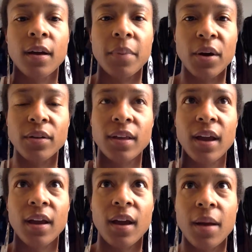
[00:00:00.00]

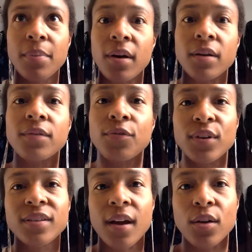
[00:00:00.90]
apparently I'm part of
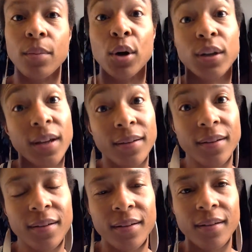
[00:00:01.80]
Free Cycle Berkeley,
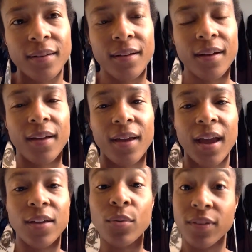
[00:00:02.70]

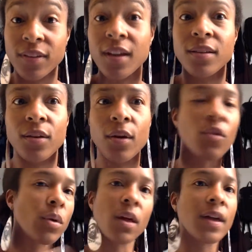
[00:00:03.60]
and it was sent to
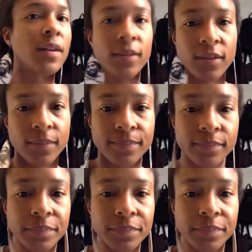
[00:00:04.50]
everyone on that list.